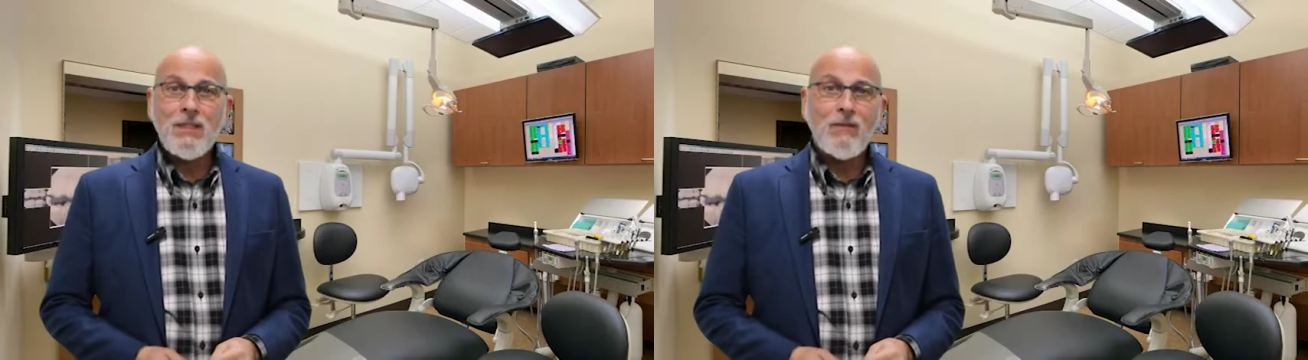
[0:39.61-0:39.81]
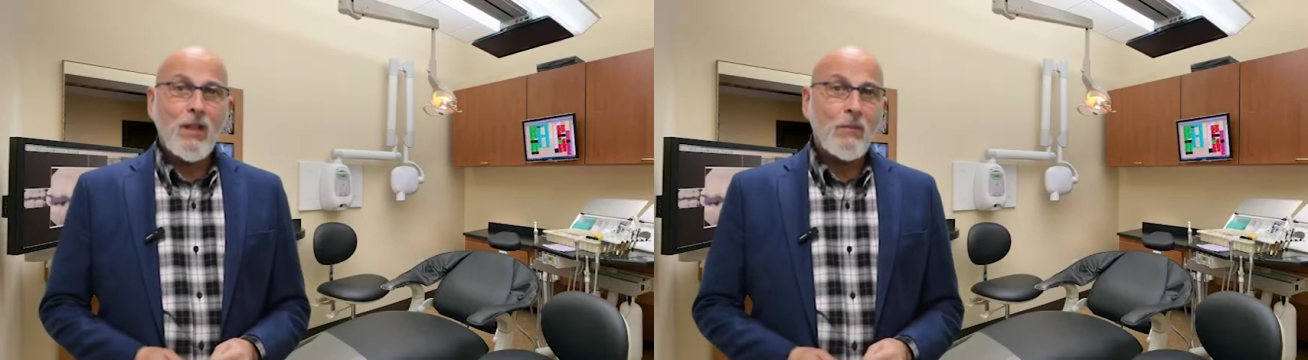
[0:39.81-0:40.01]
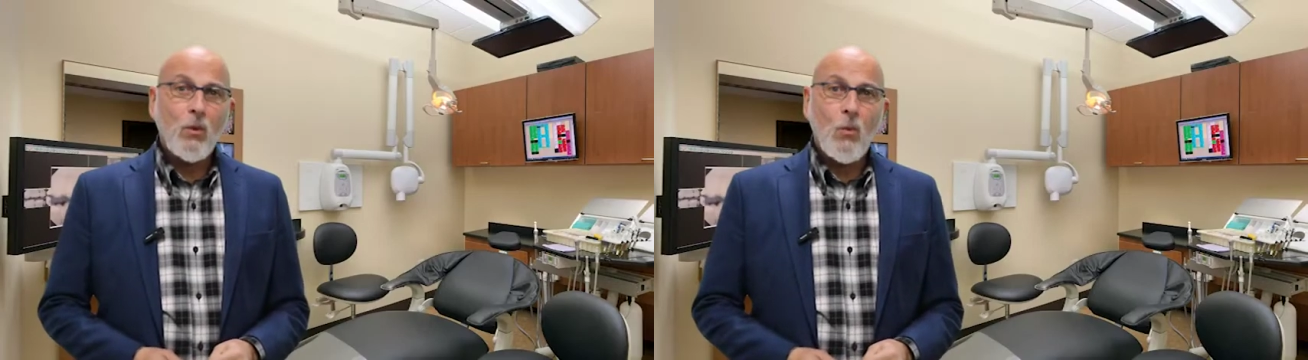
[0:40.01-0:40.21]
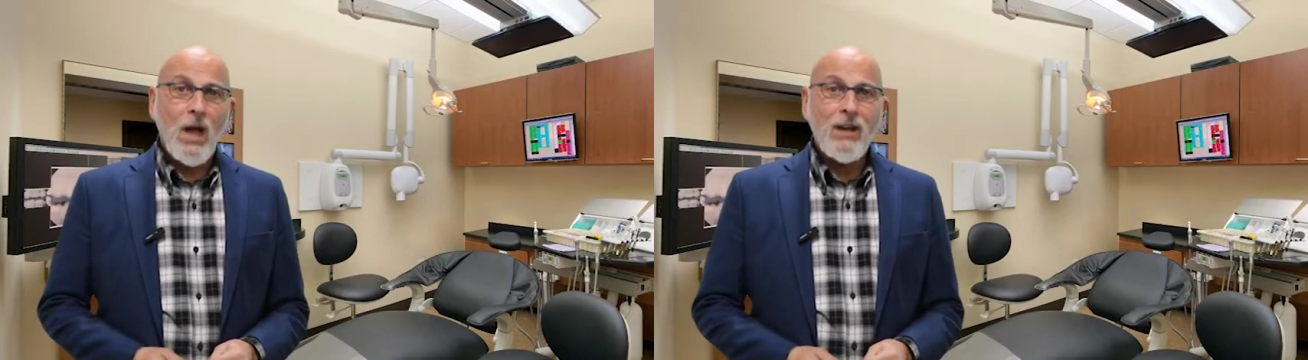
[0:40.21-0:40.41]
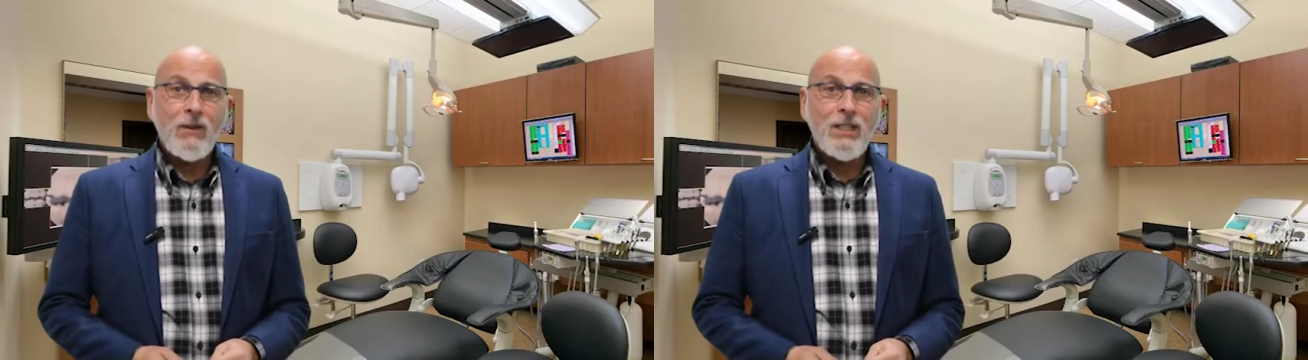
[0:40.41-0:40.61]
has developed a
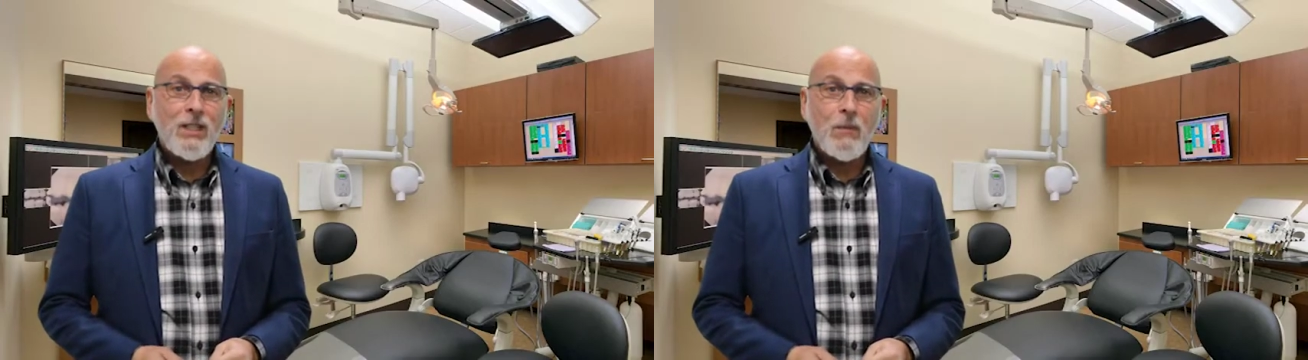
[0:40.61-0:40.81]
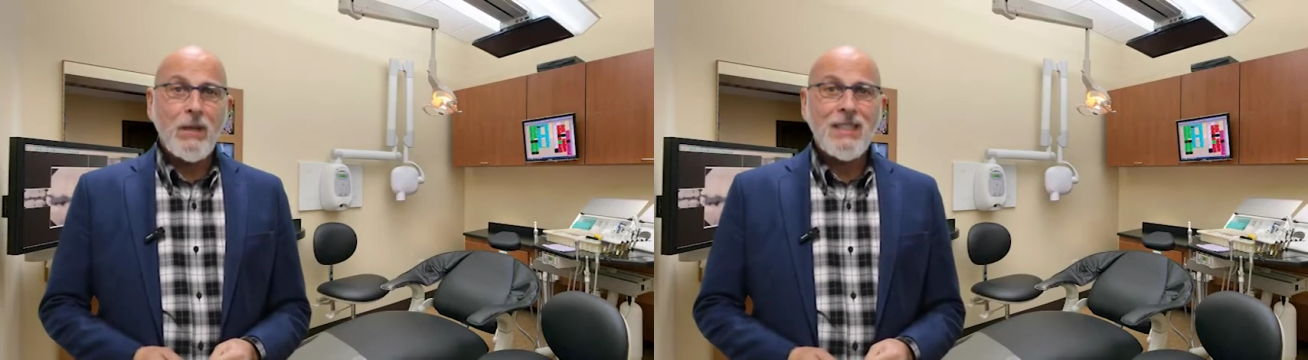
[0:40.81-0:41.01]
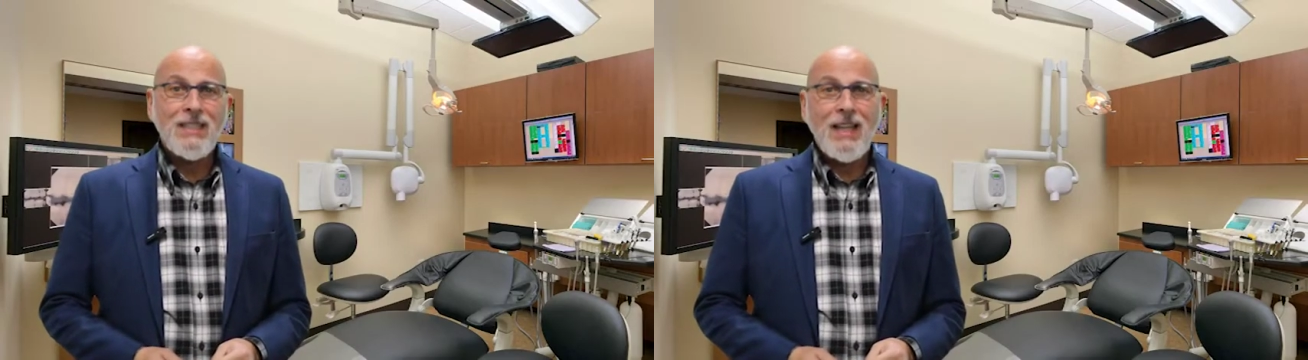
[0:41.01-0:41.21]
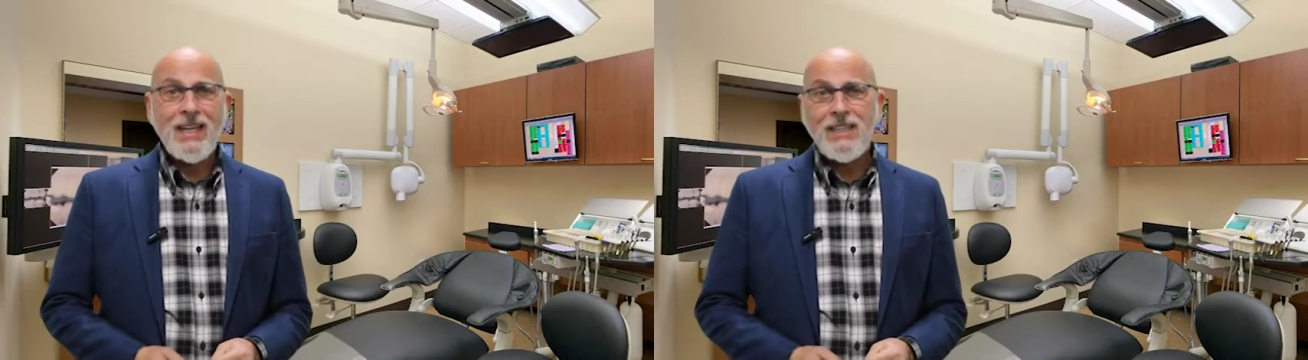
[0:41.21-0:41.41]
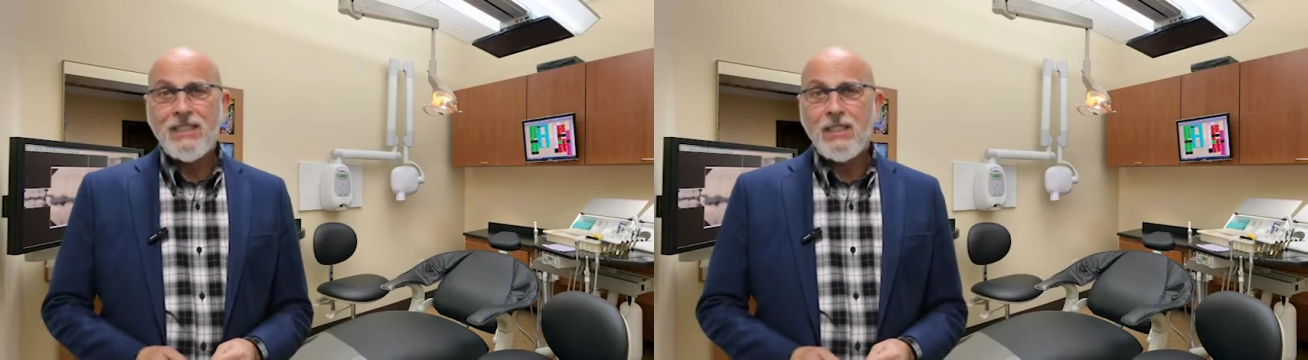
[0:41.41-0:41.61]
wide range of the best
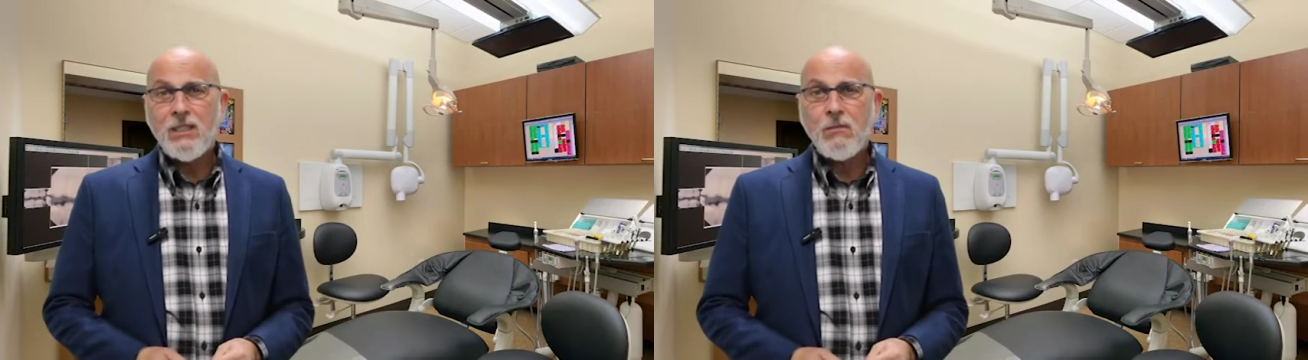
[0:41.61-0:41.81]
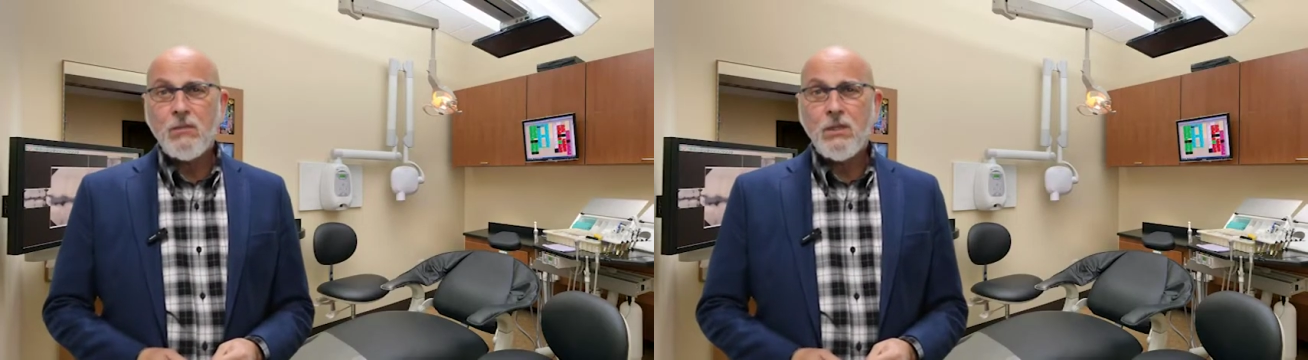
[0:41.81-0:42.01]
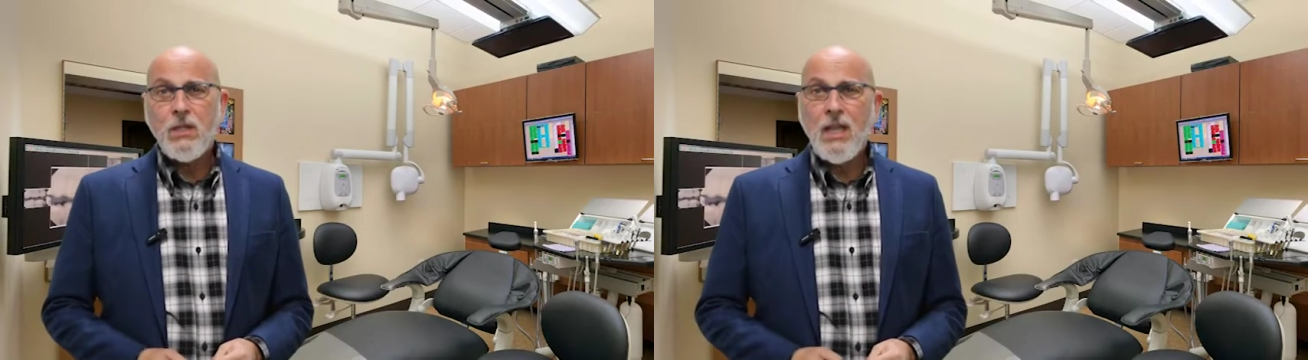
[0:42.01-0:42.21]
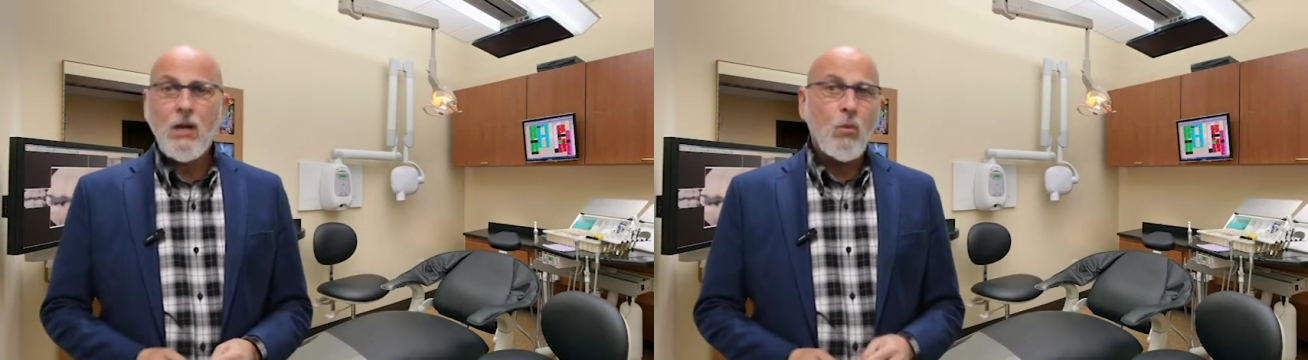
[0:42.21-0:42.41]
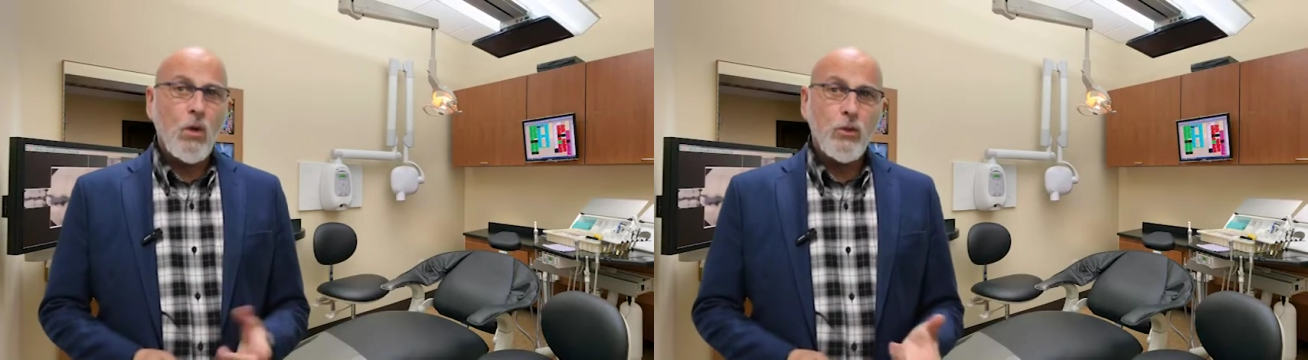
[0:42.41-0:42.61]
lighting systems,
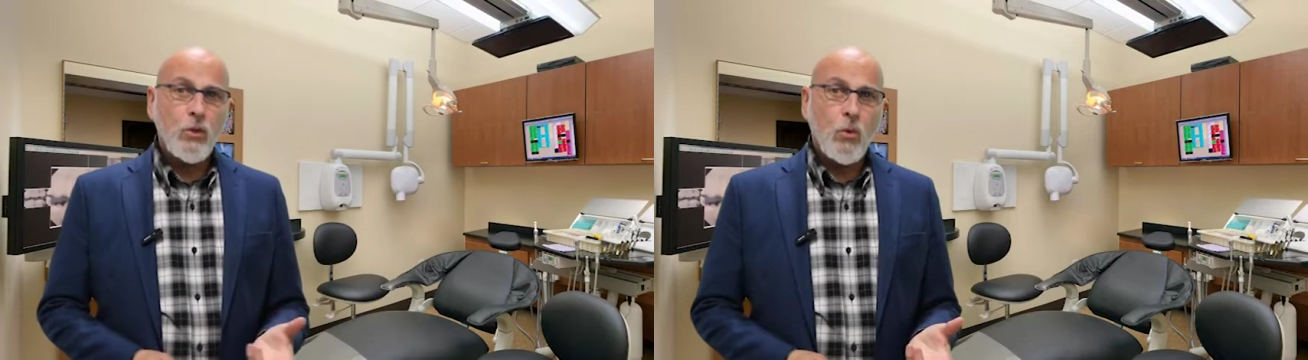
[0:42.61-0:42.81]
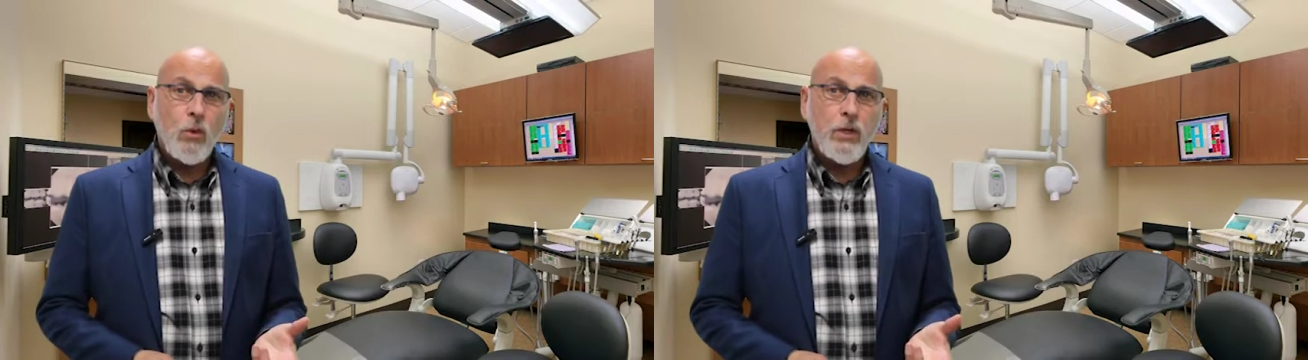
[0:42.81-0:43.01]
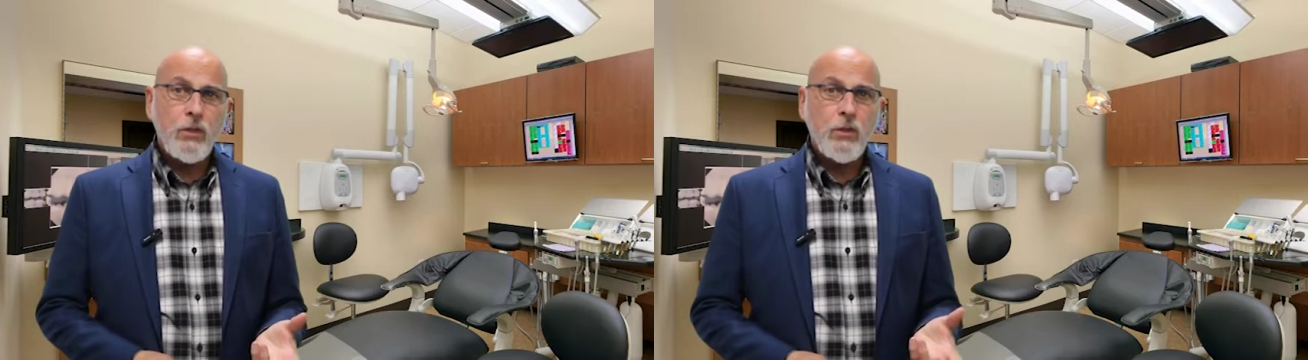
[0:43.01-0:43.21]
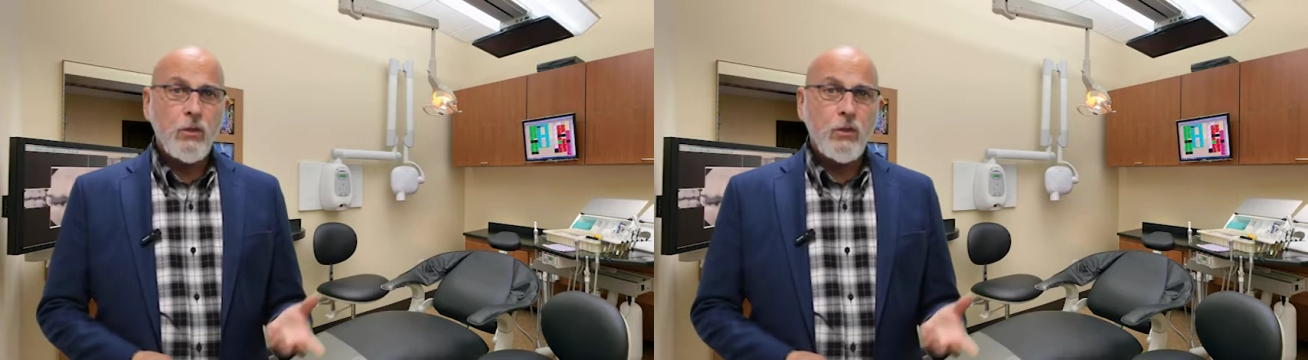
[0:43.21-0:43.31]
in-wall storage,